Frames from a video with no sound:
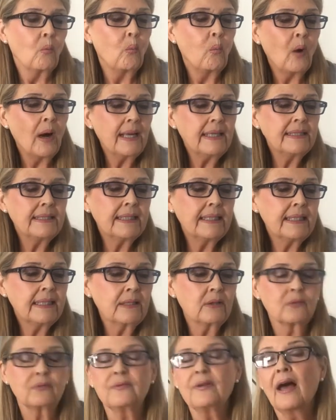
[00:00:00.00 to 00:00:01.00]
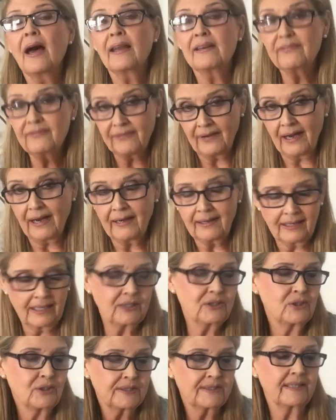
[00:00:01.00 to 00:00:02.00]
Nadva
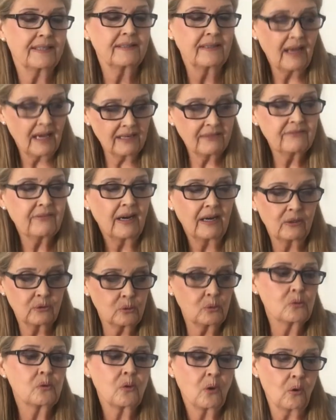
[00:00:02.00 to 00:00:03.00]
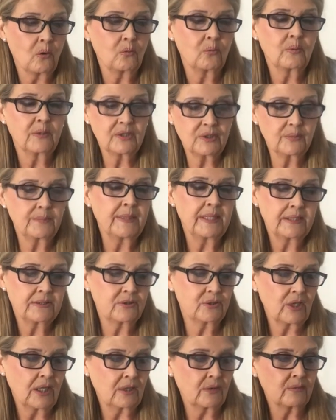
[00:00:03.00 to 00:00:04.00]
Ruho, which
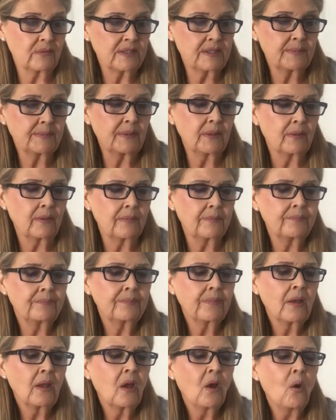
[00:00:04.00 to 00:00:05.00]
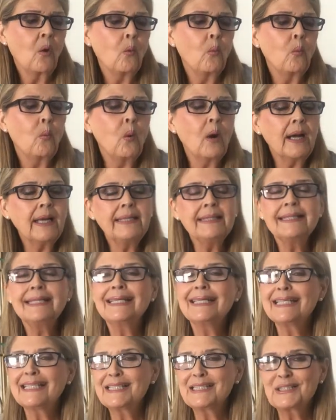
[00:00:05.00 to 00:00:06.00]
means generous spirit. What
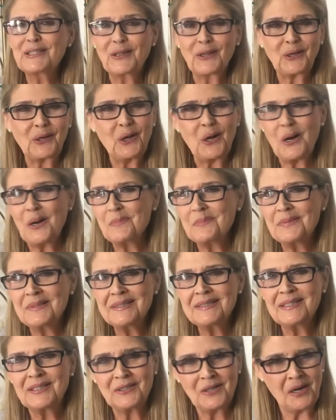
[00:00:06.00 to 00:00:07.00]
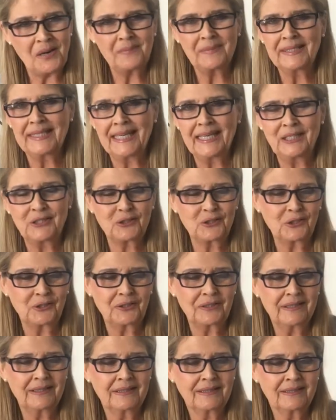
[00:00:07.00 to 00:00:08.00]
is the common
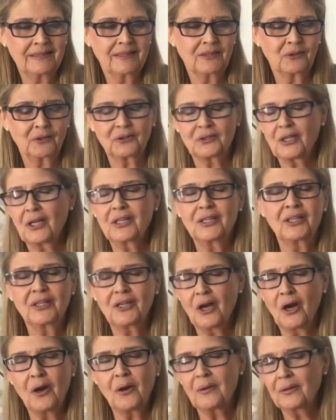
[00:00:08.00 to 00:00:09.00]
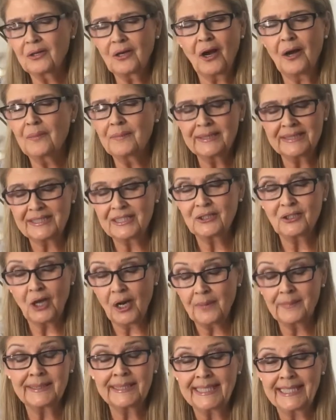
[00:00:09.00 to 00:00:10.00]
denomination or common
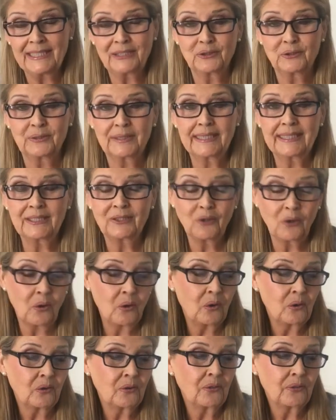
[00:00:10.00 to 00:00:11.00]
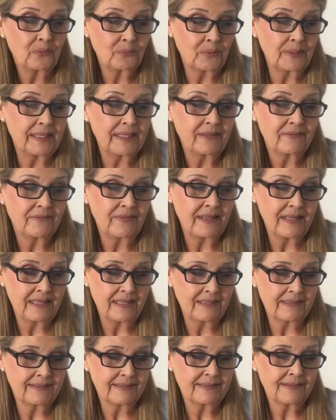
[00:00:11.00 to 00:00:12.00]
denominator in all 3 of
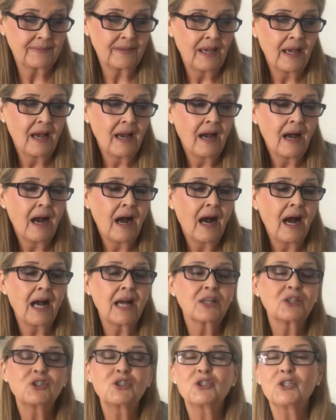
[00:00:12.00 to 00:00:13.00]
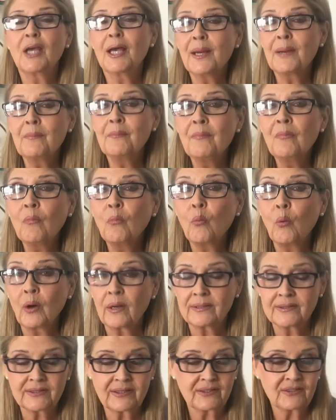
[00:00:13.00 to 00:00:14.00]
these? Hashem
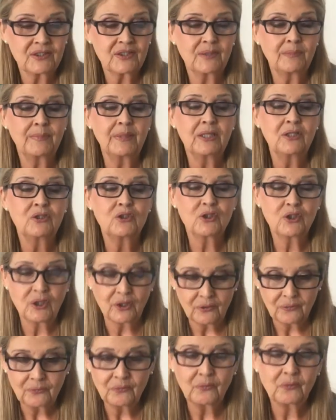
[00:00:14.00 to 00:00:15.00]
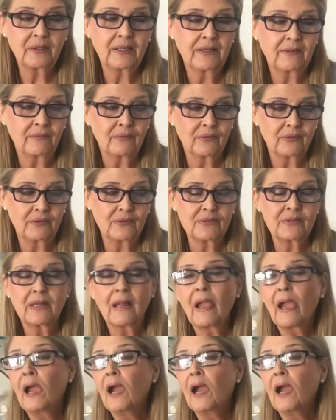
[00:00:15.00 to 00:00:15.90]
wants us to be cheerful givers,